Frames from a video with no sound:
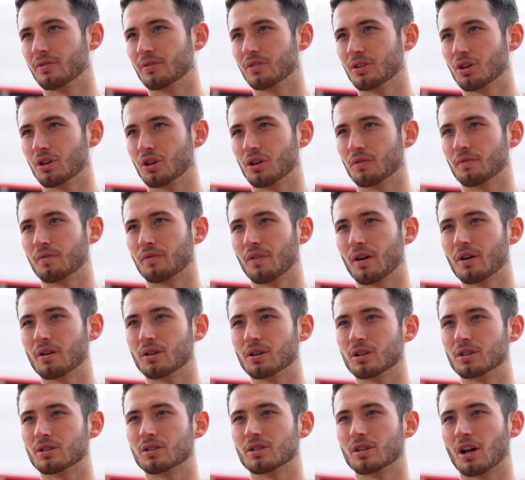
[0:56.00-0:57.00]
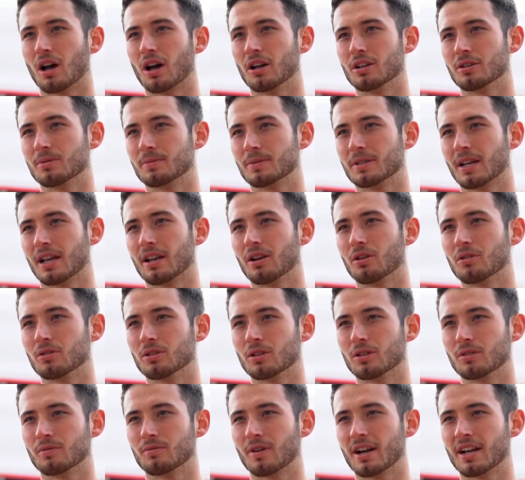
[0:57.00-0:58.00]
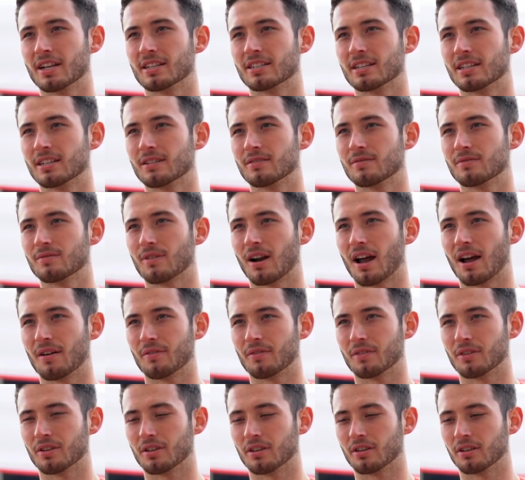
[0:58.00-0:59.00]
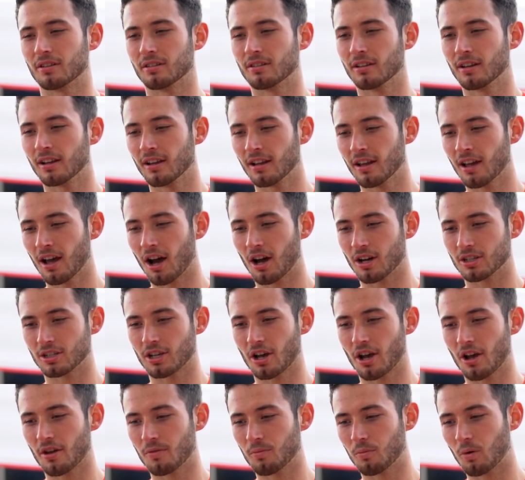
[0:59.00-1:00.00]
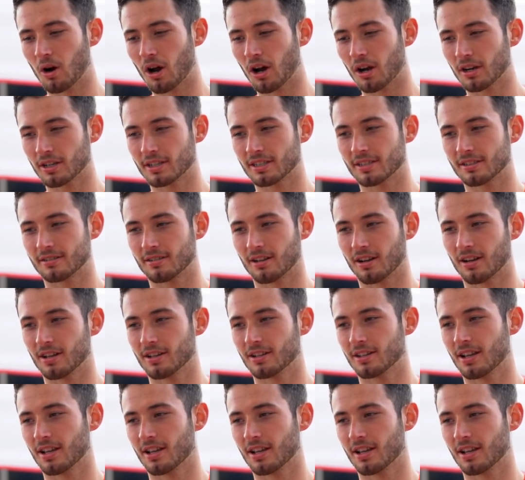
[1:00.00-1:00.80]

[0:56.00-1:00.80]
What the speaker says: You can focus 100% onto the racing rather than I was going works like